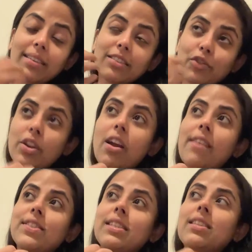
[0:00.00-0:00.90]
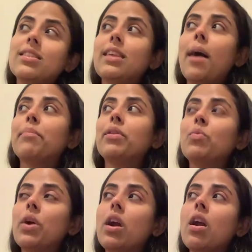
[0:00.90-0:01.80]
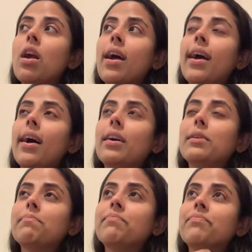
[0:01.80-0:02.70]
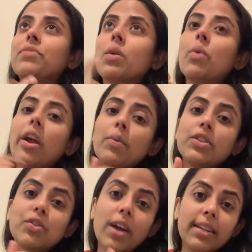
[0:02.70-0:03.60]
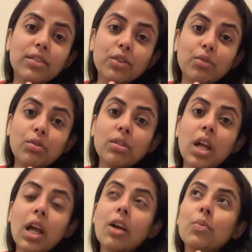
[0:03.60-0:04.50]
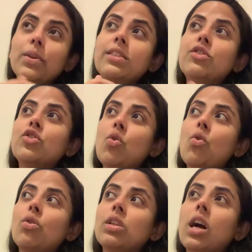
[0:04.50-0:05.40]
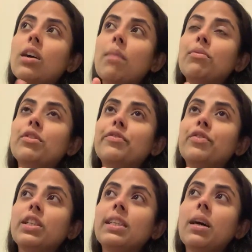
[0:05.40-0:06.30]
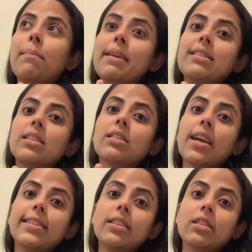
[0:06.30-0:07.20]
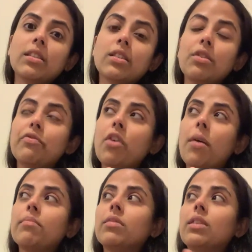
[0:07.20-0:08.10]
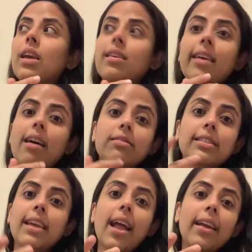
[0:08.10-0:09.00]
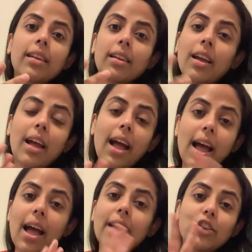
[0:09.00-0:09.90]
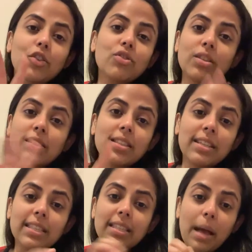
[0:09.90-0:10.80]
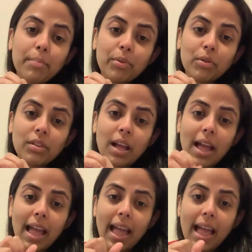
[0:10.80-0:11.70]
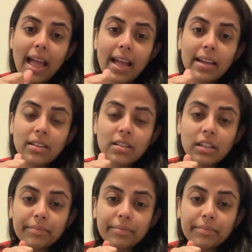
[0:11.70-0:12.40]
career, have seen this happen where I went to grad school, we stole a couple of really amazing scientists from like Caltech, you know, just as an example. And